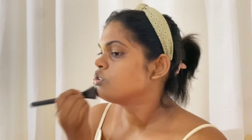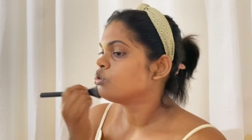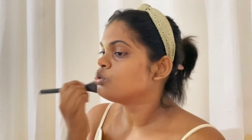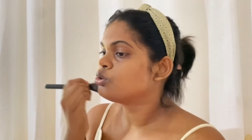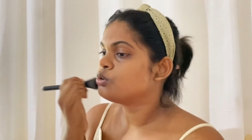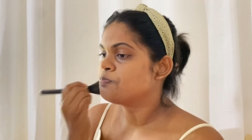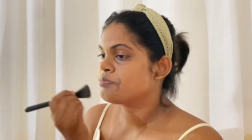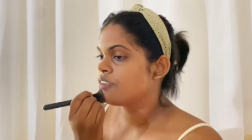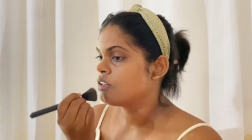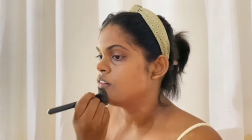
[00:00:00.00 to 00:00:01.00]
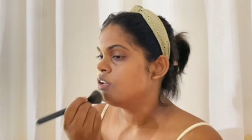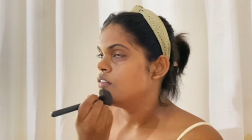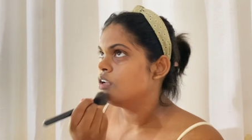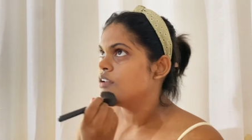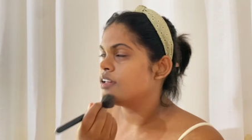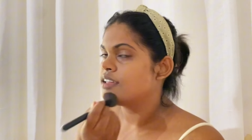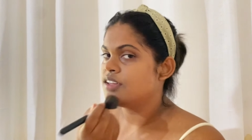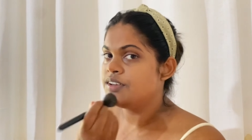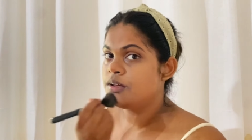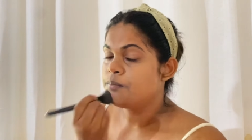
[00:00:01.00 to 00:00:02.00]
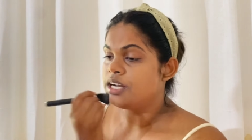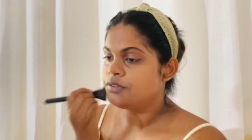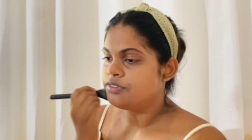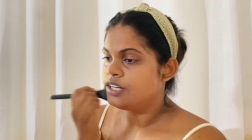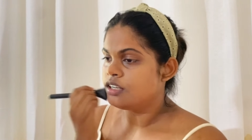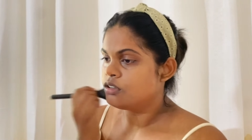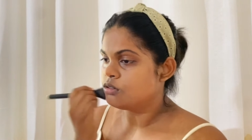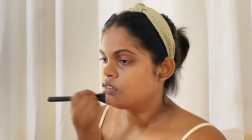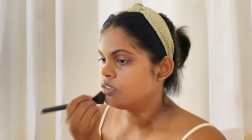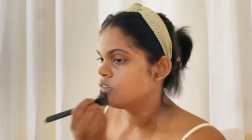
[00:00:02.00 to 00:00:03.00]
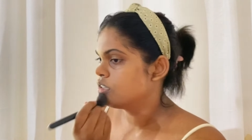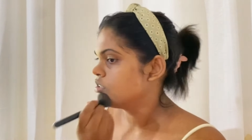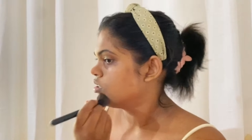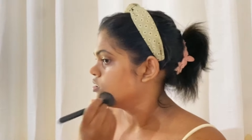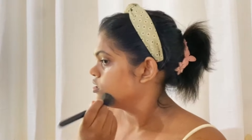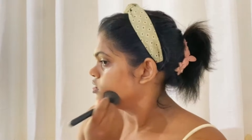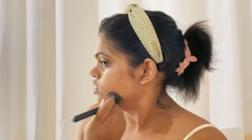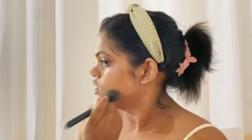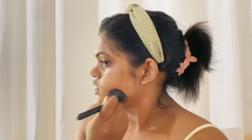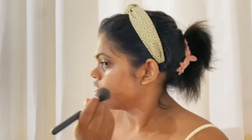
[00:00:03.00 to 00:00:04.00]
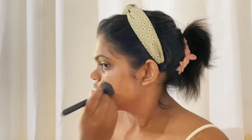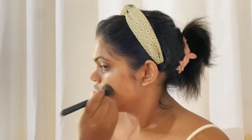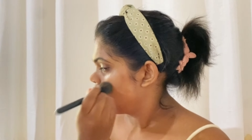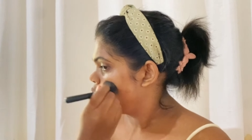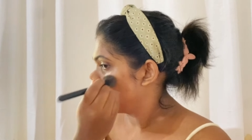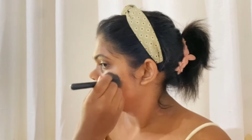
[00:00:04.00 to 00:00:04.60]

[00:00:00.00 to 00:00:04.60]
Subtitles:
to like give it a mattified look. That's how I